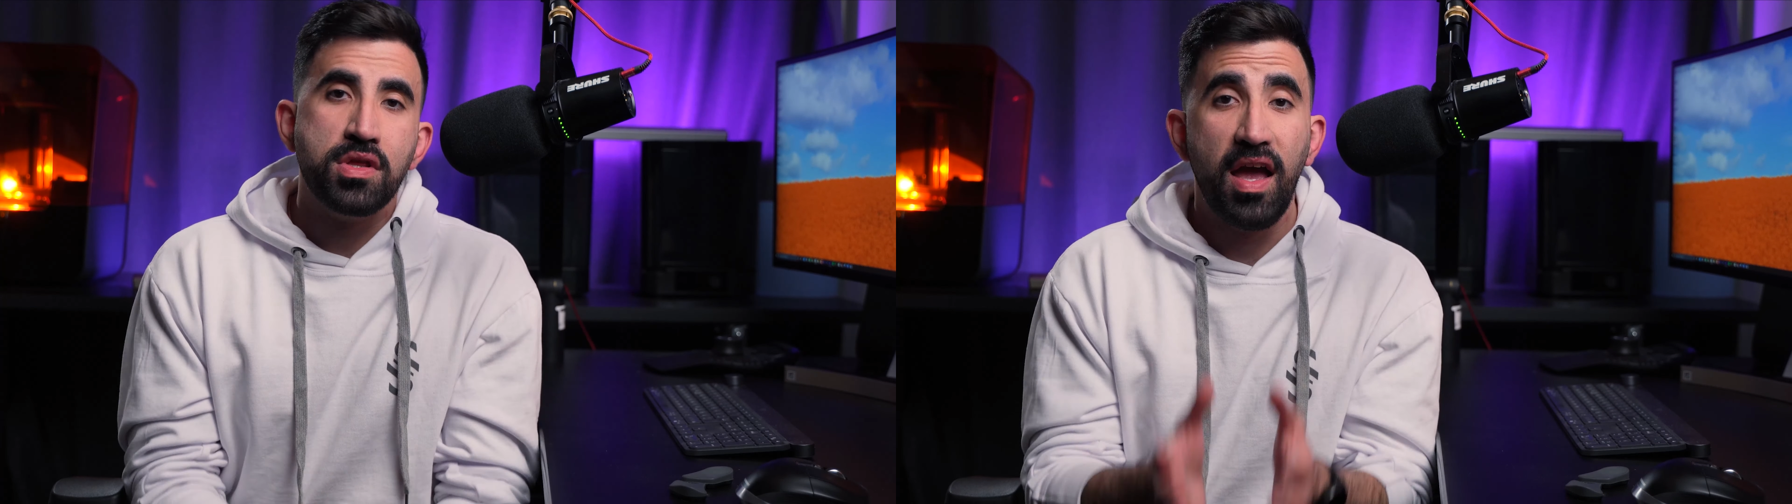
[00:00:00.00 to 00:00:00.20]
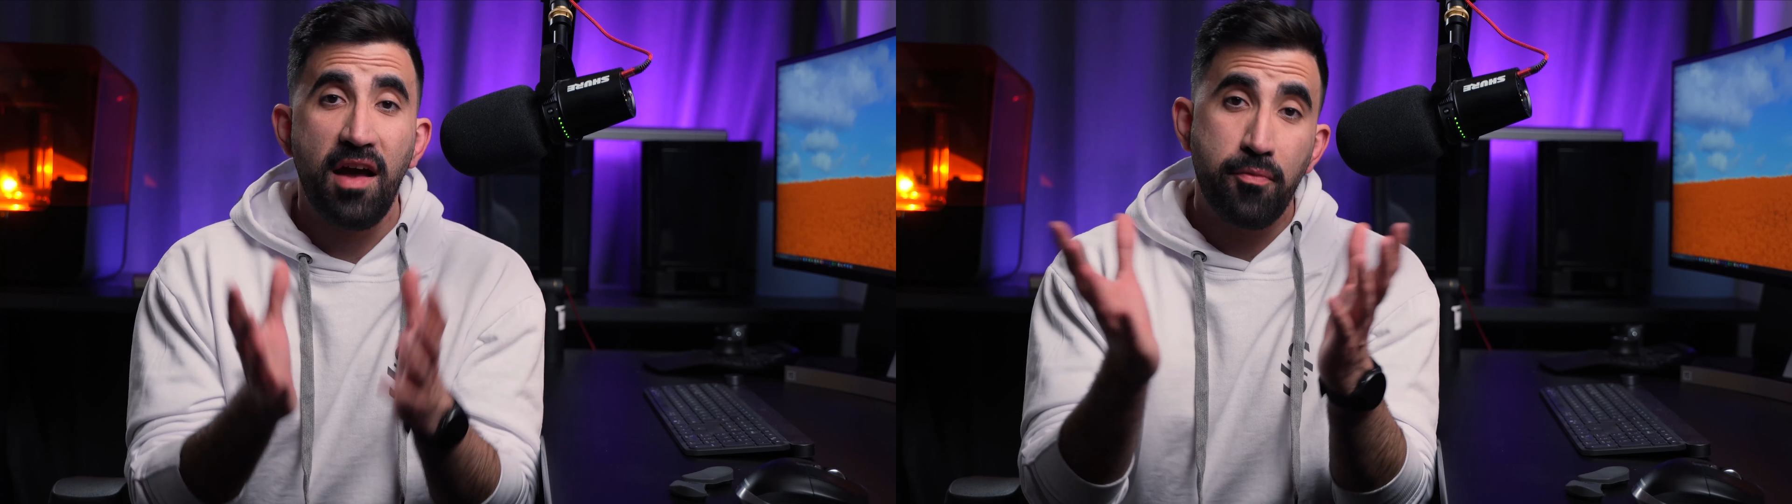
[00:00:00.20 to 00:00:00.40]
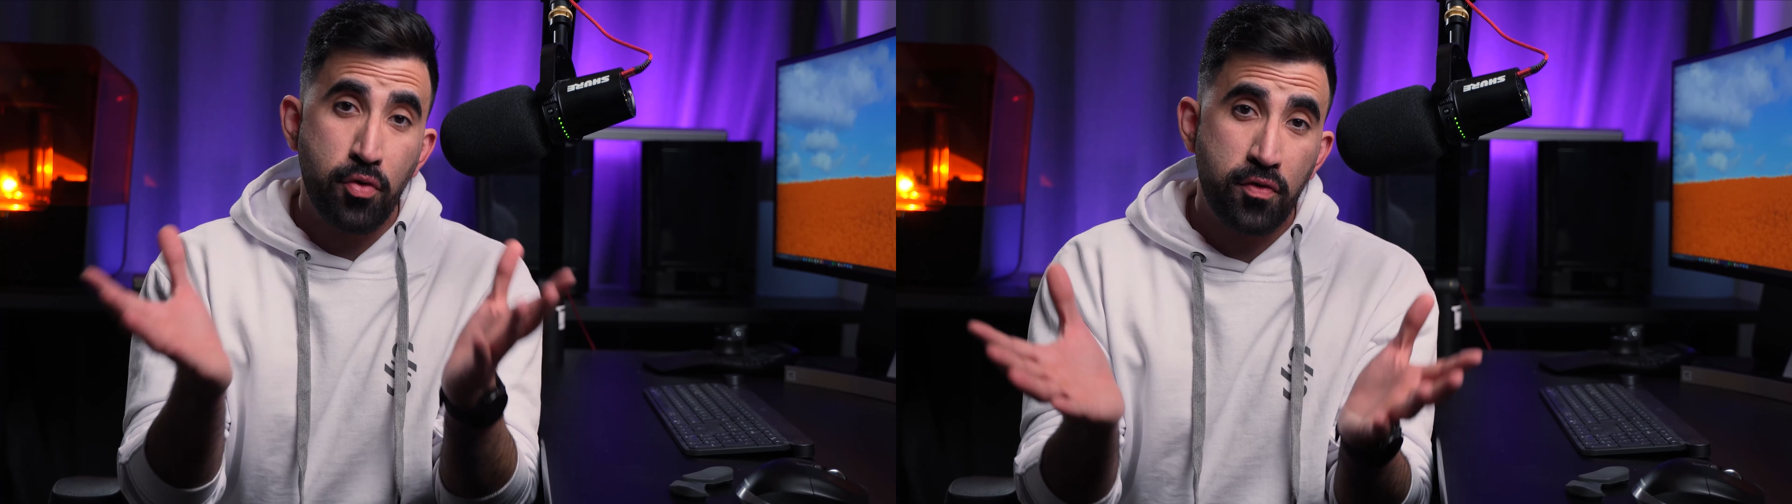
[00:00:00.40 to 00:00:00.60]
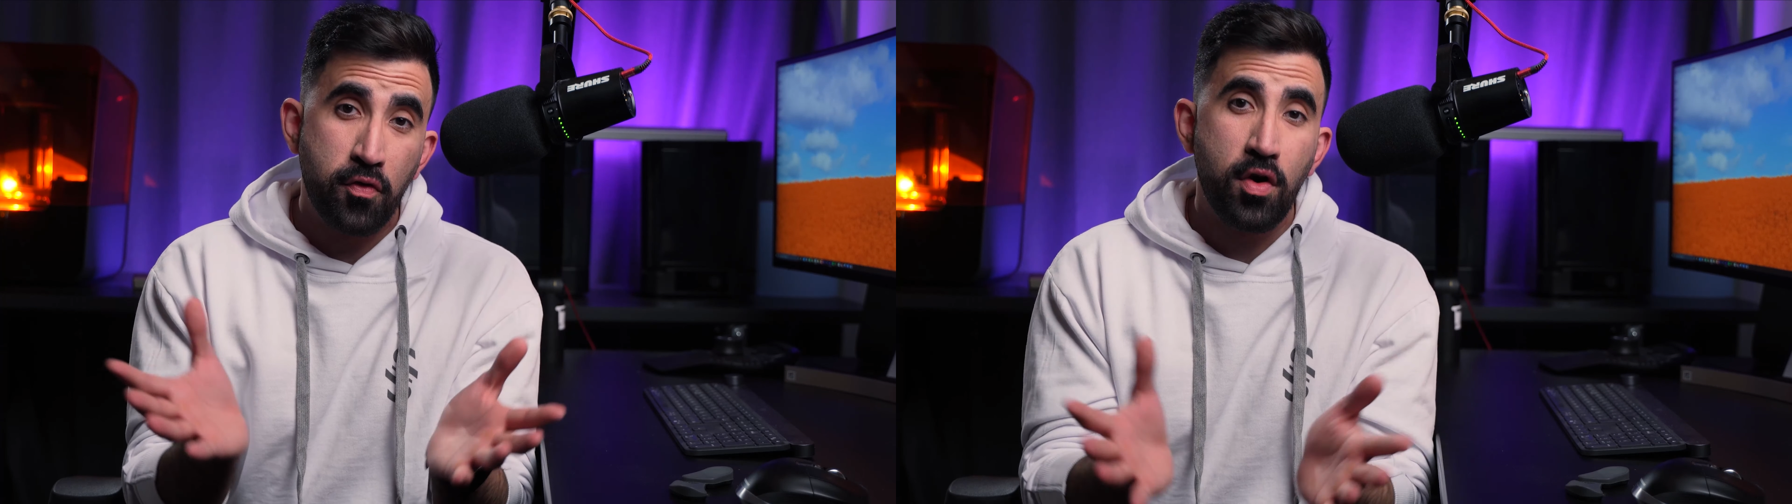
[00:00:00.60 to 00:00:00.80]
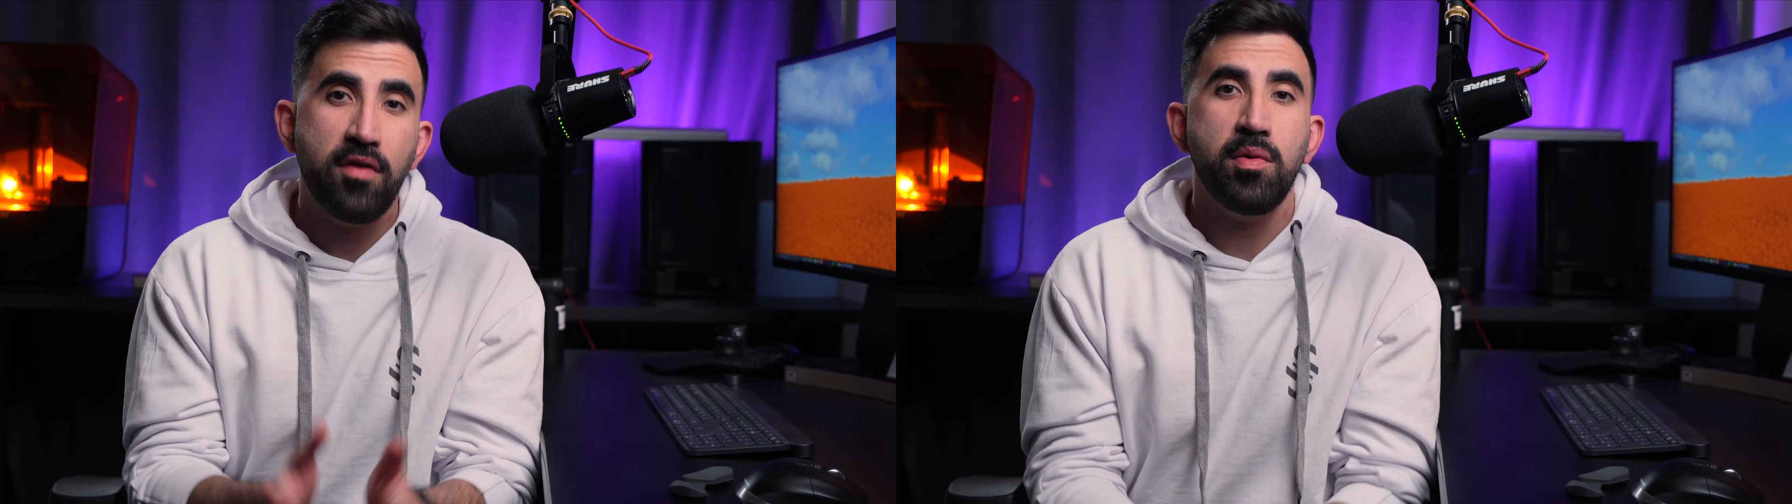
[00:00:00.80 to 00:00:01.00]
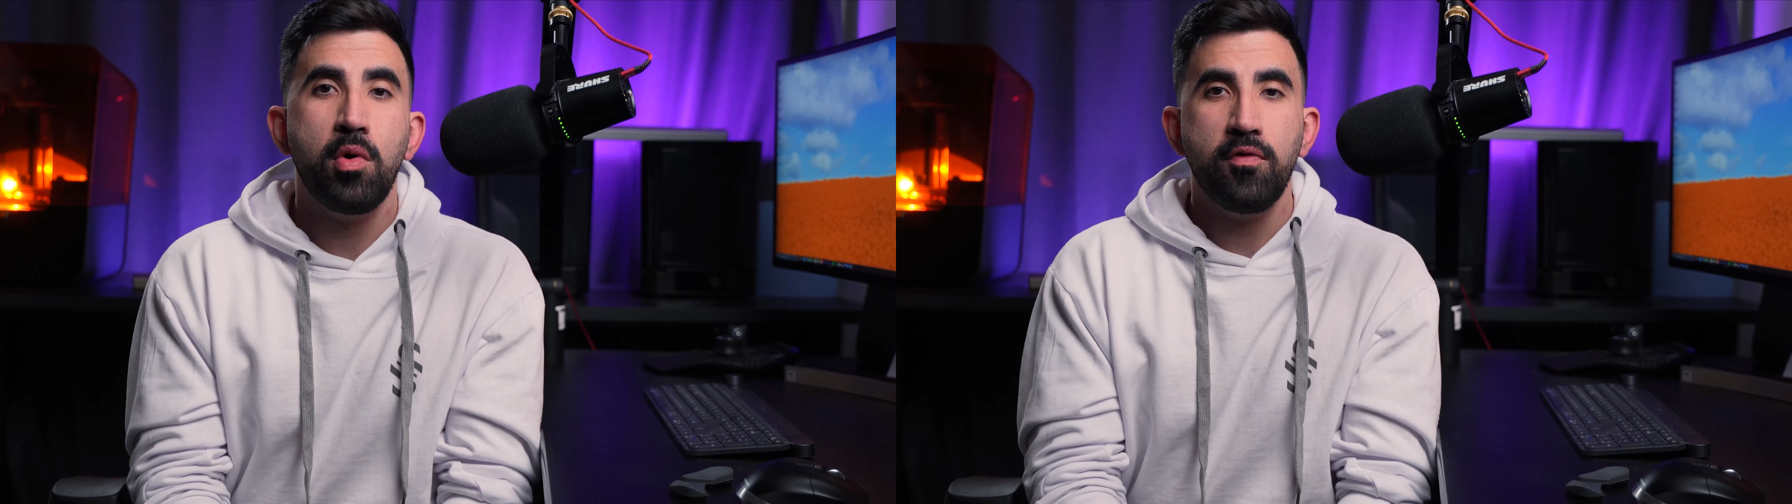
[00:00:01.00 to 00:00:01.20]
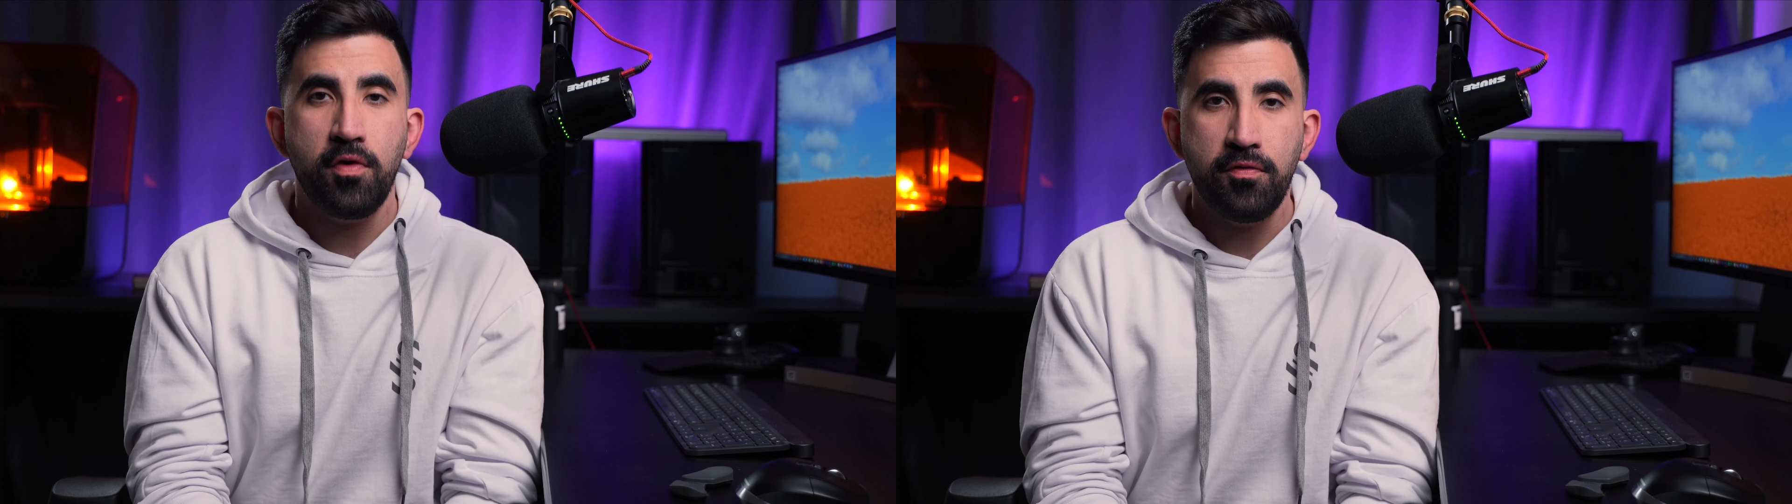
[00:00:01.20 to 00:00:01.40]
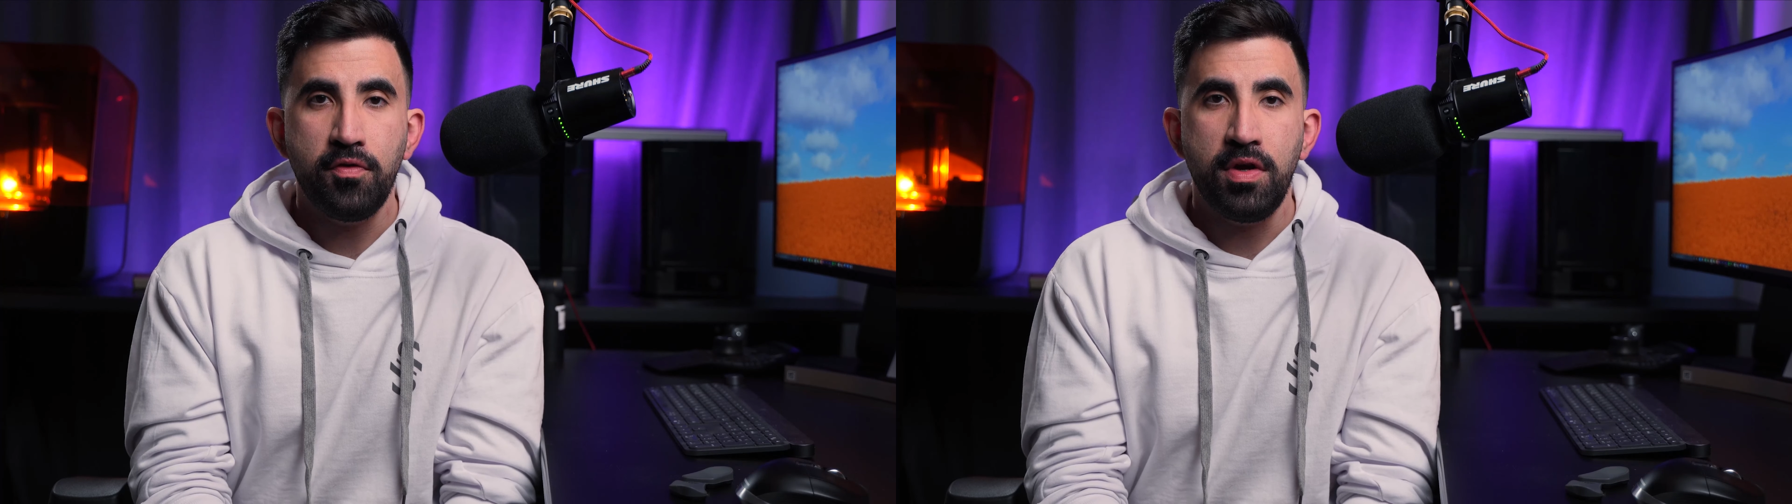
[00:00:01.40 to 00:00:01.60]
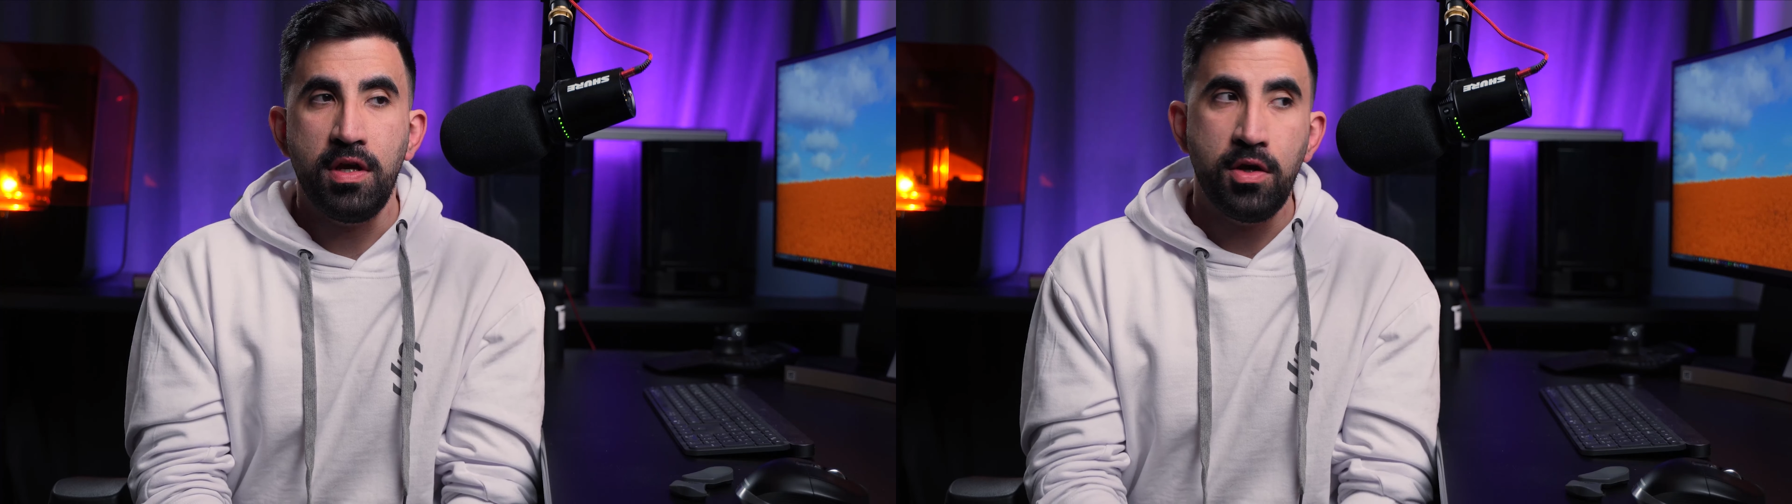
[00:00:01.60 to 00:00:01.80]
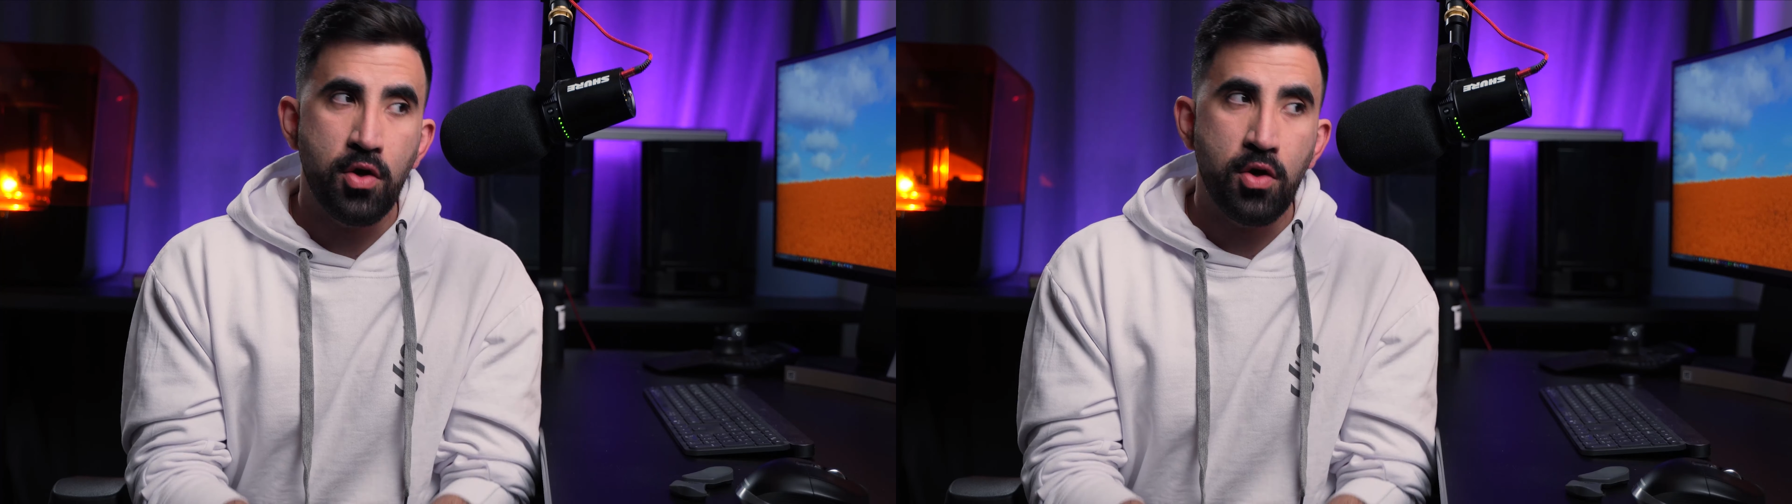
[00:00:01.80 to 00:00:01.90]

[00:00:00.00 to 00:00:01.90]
I have put for everyone for free,